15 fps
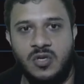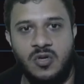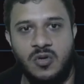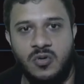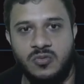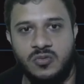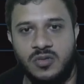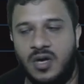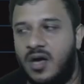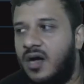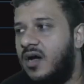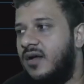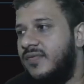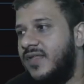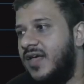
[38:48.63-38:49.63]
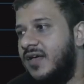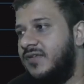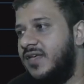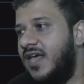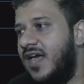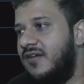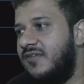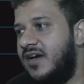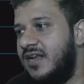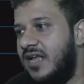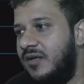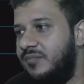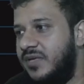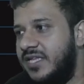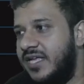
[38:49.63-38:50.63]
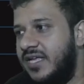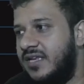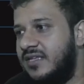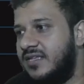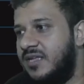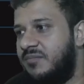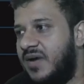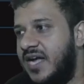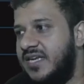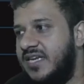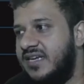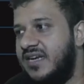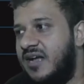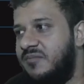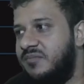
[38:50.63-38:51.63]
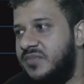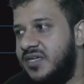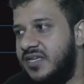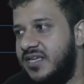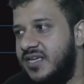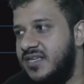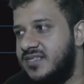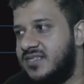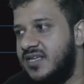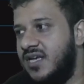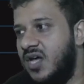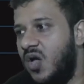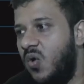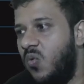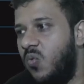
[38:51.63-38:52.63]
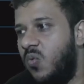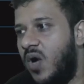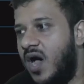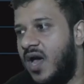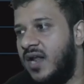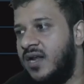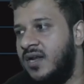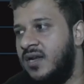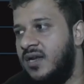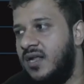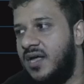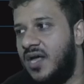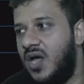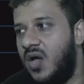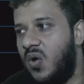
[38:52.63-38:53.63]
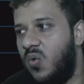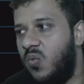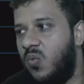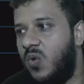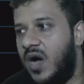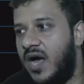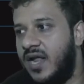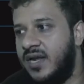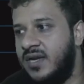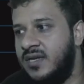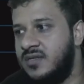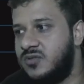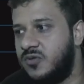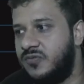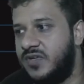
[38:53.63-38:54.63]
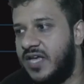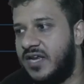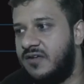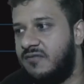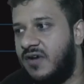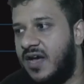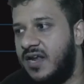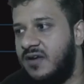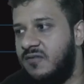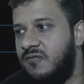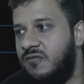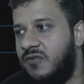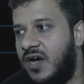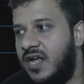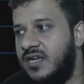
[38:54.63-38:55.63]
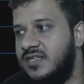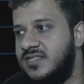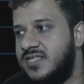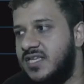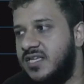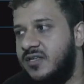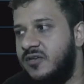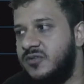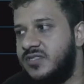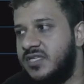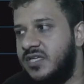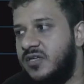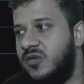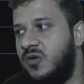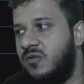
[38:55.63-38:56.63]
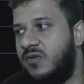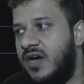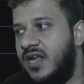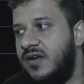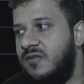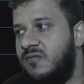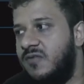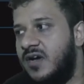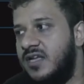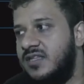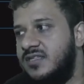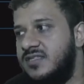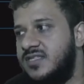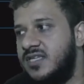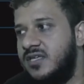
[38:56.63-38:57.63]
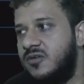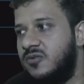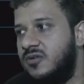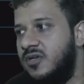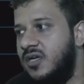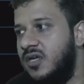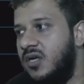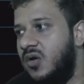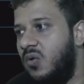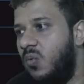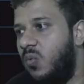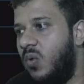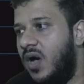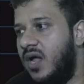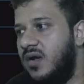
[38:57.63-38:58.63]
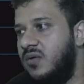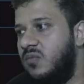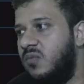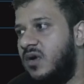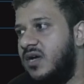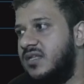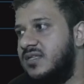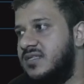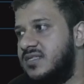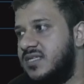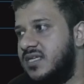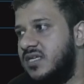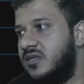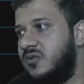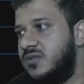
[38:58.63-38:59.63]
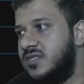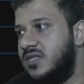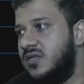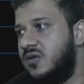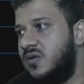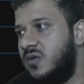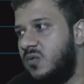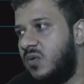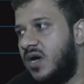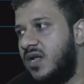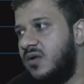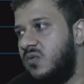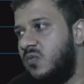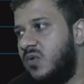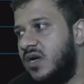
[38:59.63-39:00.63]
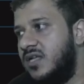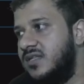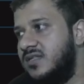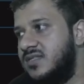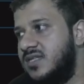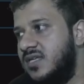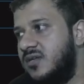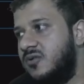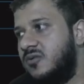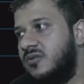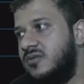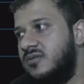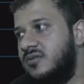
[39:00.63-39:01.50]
No. There we have our number then. The binary number is 1, 1. So we had a 1, 1, 0, 0, 1, 1, 0. 1, 1, 0, 0, 1, 1, 0.